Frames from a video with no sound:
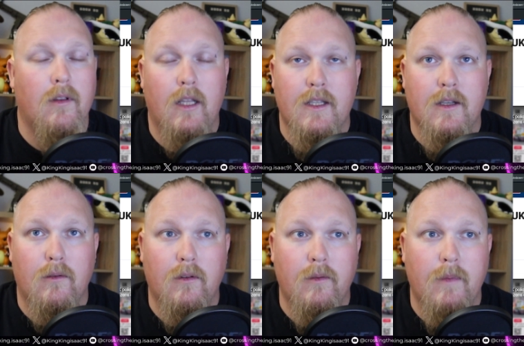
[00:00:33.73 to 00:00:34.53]
let's
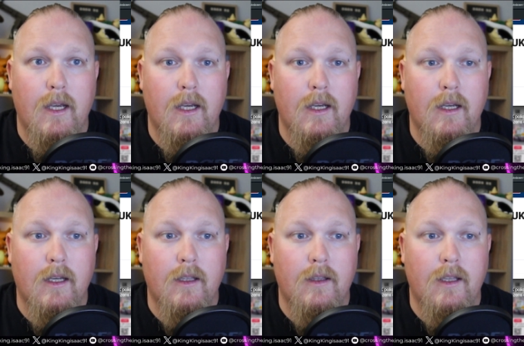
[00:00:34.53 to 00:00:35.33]
call them
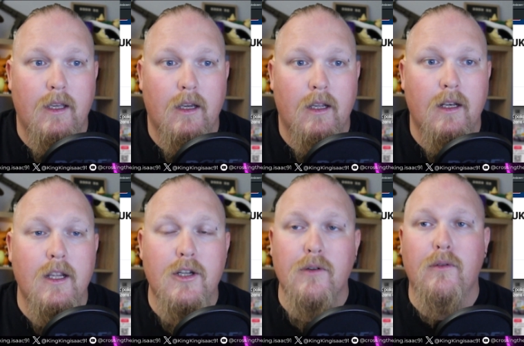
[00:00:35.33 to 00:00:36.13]
the
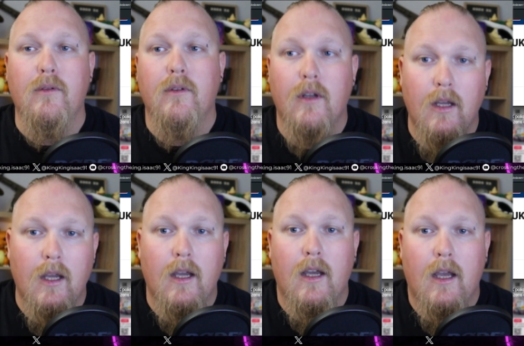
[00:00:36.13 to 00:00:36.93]
initial
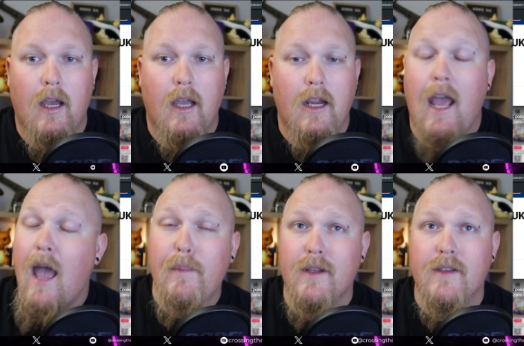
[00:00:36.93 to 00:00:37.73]

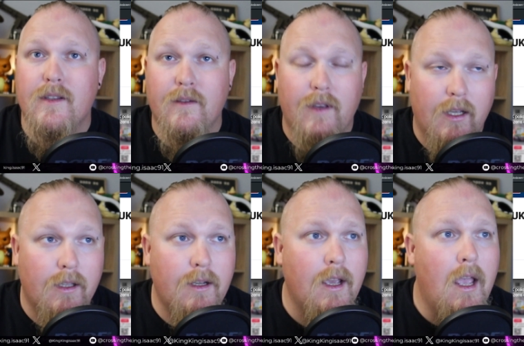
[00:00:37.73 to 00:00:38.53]
inhabitants of
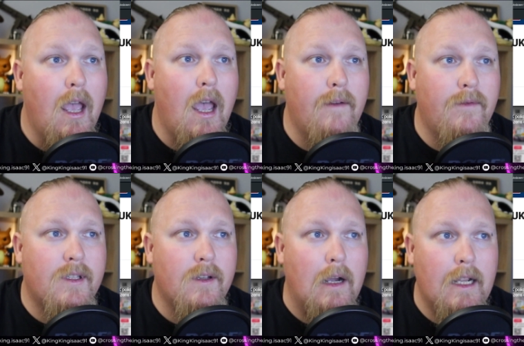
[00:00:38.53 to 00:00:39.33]
England have
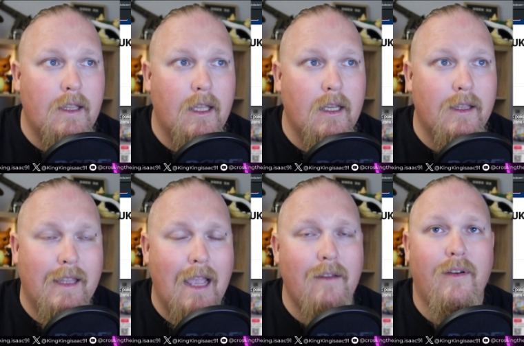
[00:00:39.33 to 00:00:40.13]
decided that
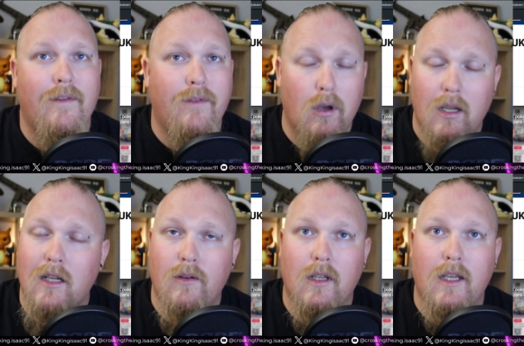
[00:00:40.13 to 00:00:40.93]
they've
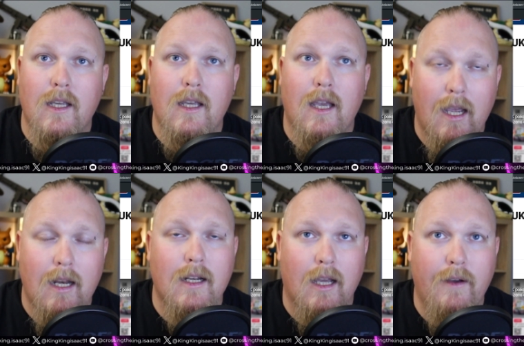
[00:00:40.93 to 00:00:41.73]
finally
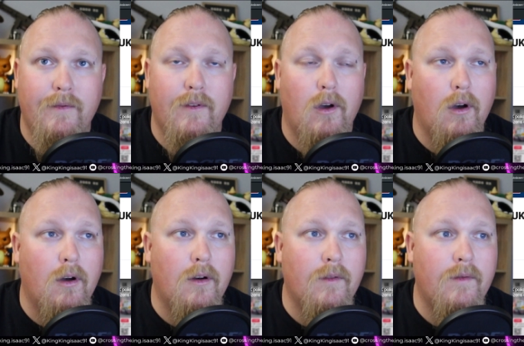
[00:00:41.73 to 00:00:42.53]
had enough
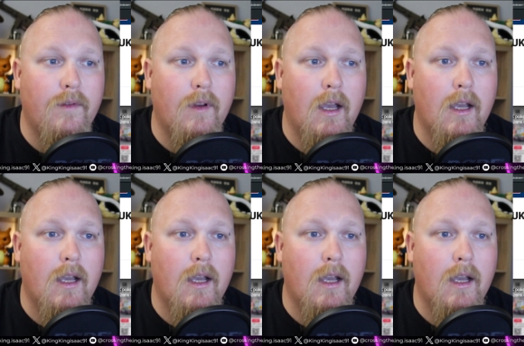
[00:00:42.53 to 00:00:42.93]
of